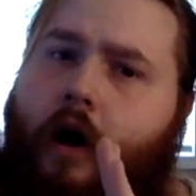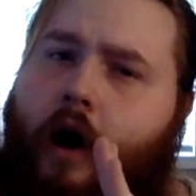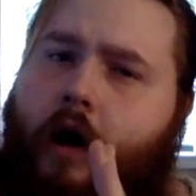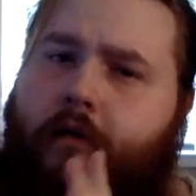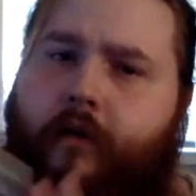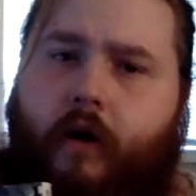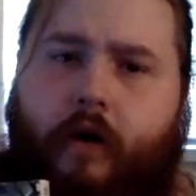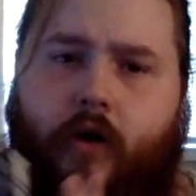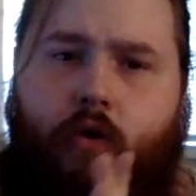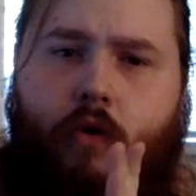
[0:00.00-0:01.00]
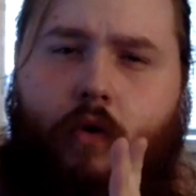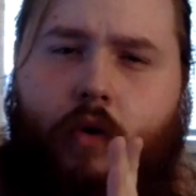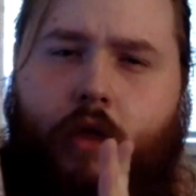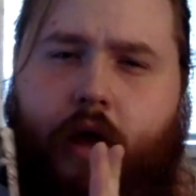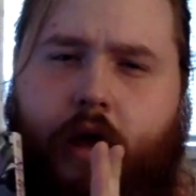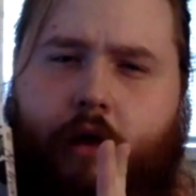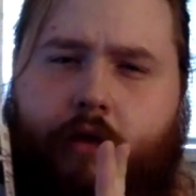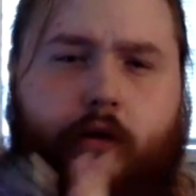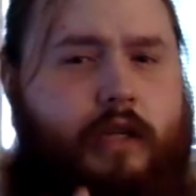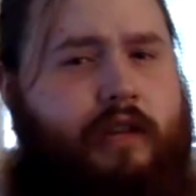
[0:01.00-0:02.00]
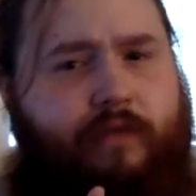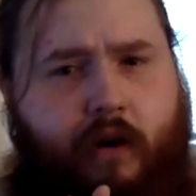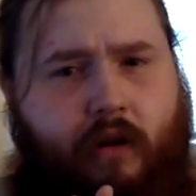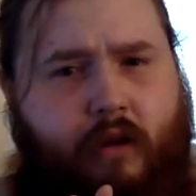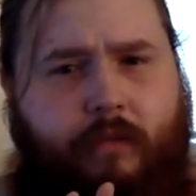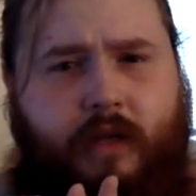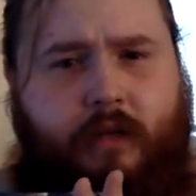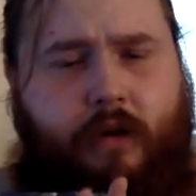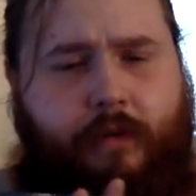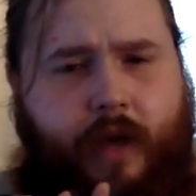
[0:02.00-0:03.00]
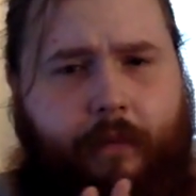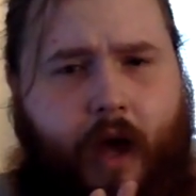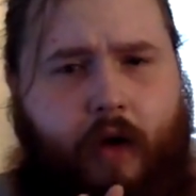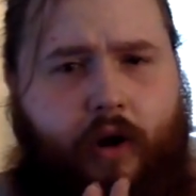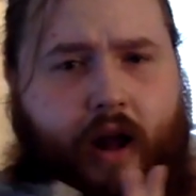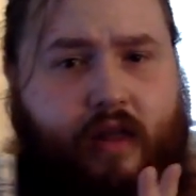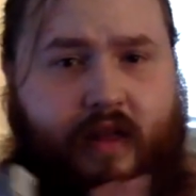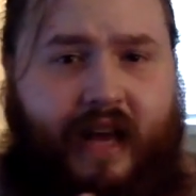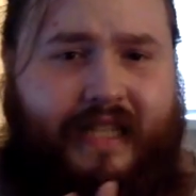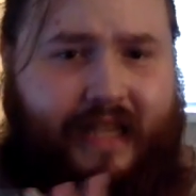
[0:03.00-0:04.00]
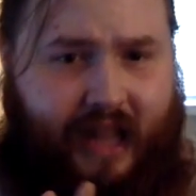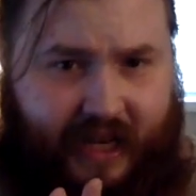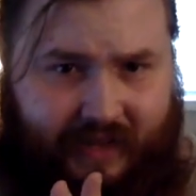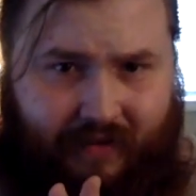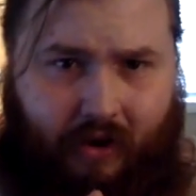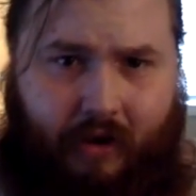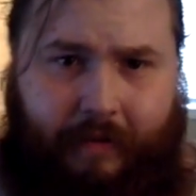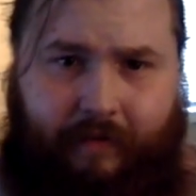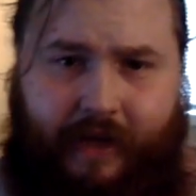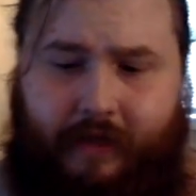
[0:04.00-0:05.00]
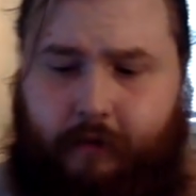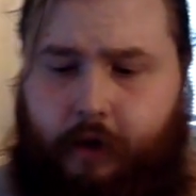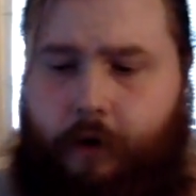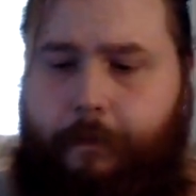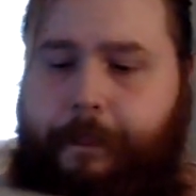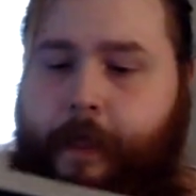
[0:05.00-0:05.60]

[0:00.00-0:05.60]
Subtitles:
the 13th volume is going to be coming out, and I think that's the last volume of this, so